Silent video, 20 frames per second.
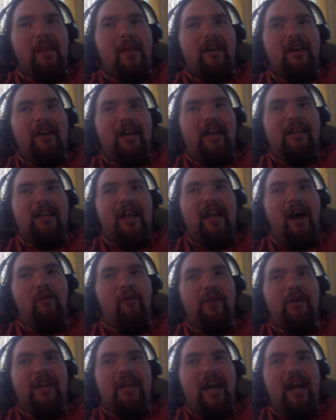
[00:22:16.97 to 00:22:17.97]
And
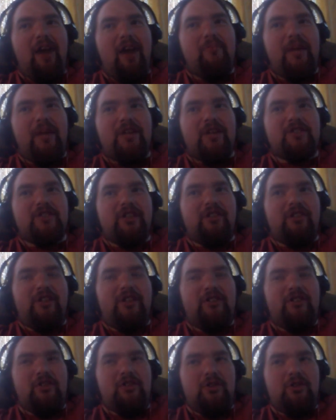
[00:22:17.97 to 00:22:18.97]
now we have
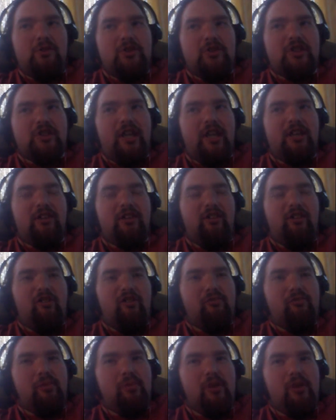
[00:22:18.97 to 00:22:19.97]
basically the new cycle
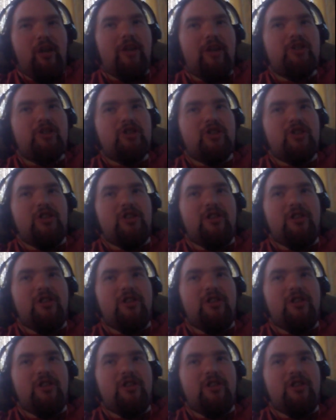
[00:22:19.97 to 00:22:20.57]
of Bush.